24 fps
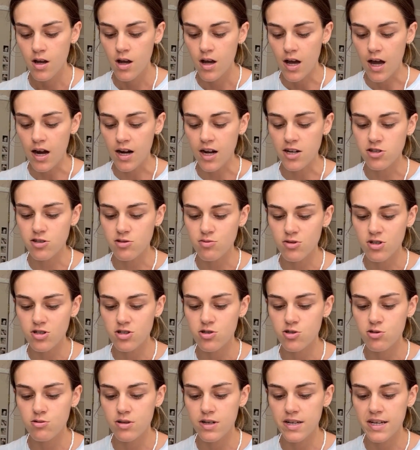and I just wanted to
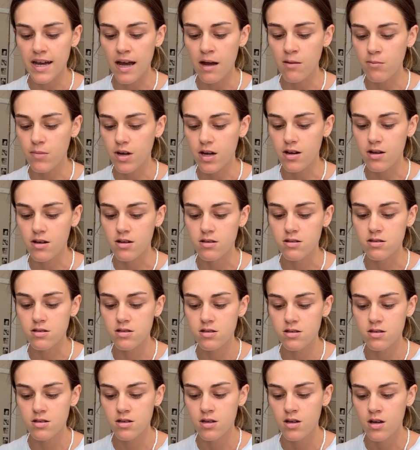do it again
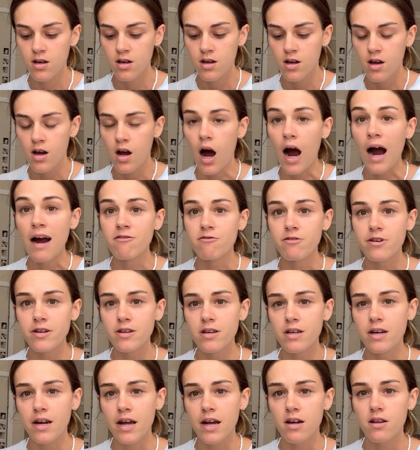because I
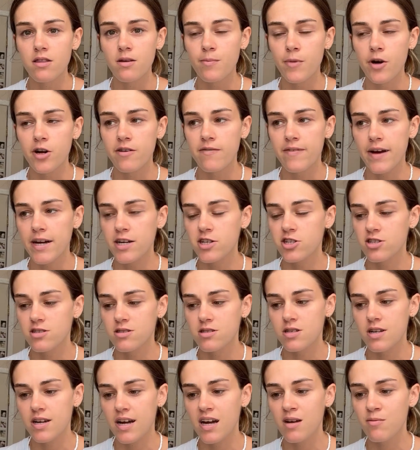really needed the motivation
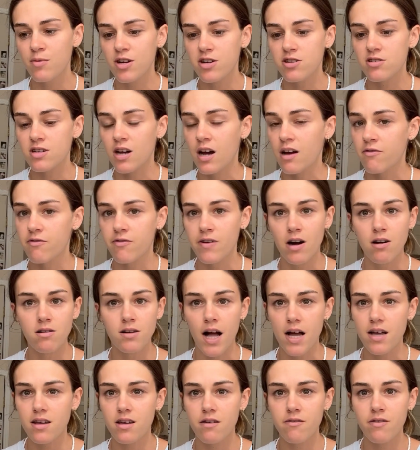today because I felt
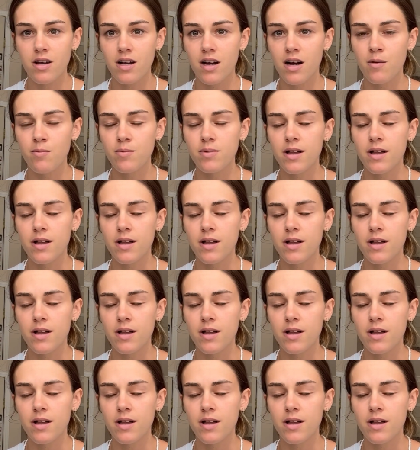like giving up.